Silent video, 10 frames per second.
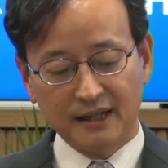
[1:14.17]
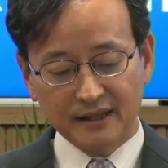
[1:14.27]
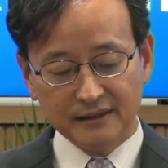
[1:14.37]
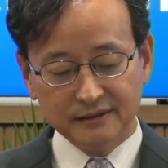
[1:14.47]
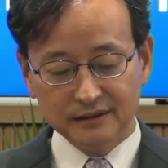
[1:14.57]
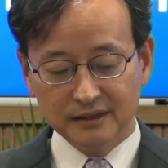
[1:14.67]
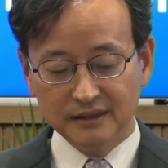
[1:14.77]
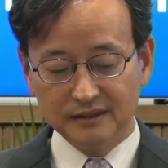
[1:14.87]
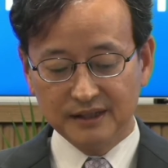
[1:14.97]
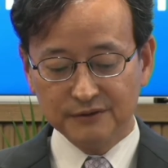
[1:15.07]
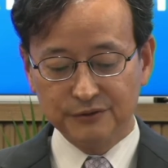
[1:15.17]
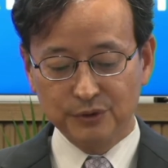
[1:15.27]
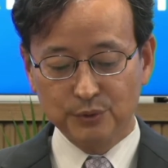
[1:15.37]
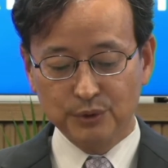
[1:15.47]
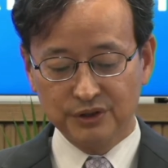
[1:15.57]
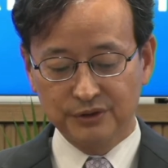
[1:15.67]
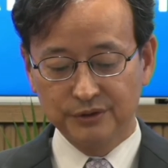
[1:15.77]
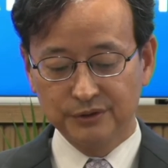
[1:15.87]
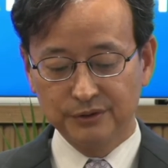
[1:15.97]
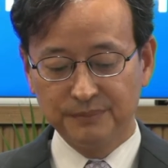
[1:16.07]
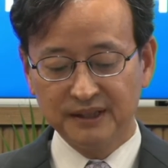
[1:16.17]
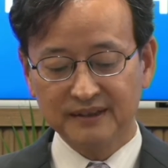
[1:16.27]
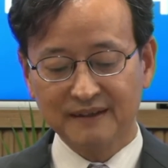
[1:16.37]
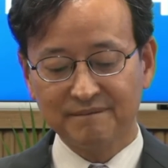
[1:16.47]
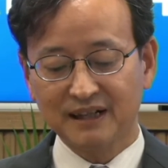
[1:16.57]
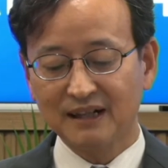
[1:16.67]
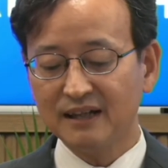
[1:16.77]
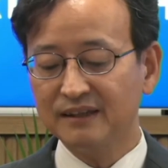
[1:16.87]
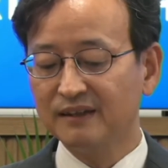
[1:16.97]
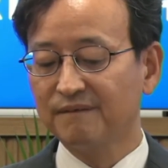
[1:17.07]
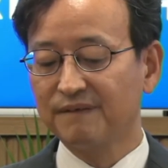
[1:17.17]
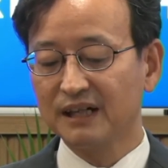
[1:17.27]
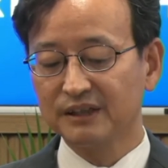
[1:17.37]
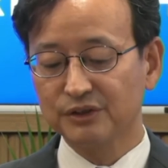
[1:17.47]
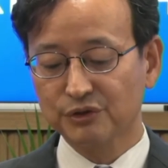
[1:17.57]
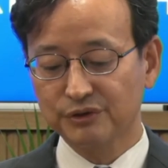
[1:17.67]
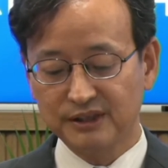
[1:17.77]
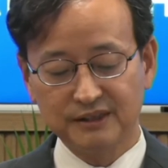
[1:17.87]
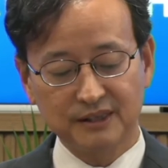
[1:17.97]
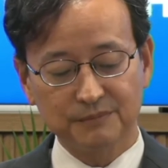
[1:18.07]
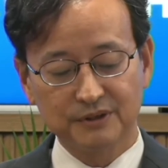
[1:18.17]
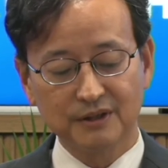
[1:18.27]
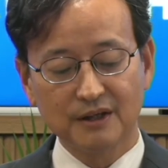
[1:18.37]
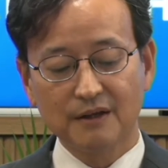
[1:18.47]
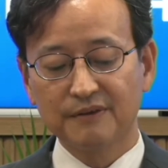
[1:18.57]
and intends to work to build a variety of financial systems